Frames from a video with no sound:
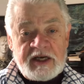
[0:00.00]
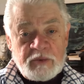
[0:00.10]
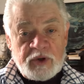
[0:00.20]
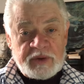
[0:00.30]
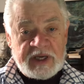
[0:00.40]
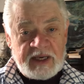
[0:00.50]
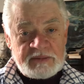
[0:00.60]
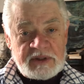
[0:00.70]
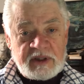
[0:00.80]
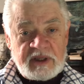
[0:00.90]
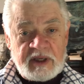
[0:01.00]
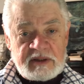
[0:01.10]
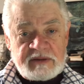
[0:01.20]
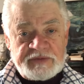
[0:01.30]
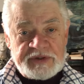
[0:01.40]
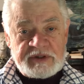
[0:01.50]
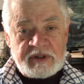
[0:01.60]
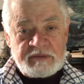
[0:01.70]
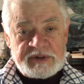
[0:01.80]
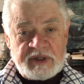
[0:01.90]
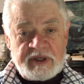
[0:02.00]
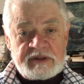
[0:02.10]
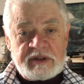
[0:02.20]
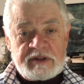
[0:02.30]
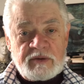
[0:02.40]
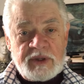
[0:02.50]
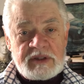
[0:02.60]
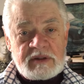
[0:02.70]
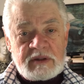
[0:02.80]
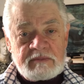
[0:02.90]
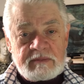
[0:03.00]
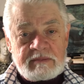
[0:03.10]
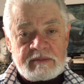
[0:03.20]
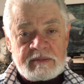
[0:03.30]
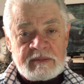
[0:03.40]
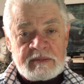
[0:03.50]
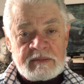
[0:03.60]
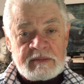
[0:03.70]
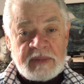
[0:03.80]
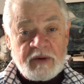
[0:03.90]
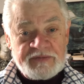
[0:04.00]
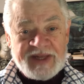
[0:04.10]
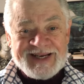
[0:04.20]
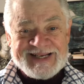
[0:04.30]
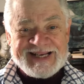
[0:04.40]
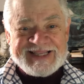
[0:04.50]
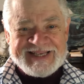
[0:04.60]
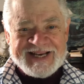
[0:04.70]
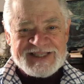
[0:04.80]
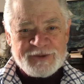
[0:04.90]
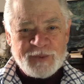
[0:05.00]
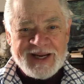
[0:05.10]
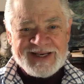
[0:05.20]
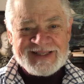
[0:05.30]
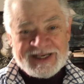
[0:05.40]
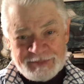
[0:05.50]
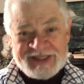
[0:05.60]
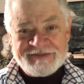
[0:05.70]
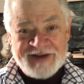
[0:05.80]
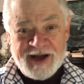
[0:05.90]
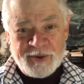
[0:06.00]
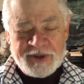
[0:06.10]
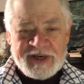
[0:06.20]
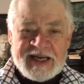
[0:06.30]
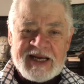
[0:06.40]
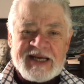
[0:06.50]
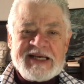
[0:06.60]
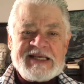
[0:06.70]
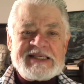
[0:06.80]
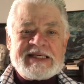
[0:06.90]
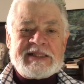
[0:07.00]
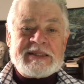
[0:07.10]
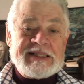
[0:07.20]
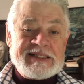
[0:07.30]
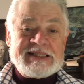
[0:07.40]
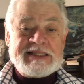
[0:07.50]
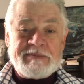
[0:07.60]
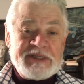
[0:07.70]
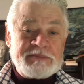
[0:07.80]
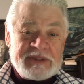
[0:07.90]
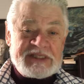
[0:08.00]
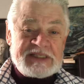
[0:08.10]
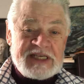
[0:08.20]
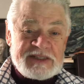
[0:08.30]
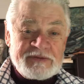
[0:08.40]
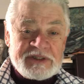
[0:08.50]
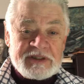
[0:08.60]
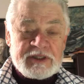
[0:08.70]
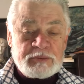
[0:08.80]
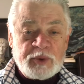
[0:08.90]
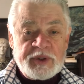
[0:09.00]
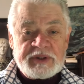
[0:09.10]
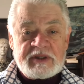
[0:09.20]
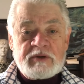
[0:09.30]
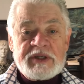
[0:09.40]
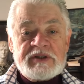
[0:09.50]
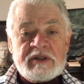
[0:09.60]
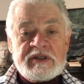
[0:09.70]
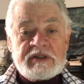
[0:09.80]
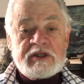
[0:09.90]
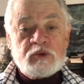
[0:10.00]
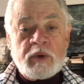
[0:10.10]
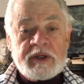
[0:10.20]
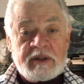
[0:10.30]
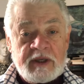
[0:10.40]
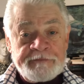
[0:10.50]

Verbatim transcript: anyone who came to the gates of the city was asked this question. Now, if they didn't get the answer right, they'd be devoured. So uh, nobody's been successful to this point. The question is this, what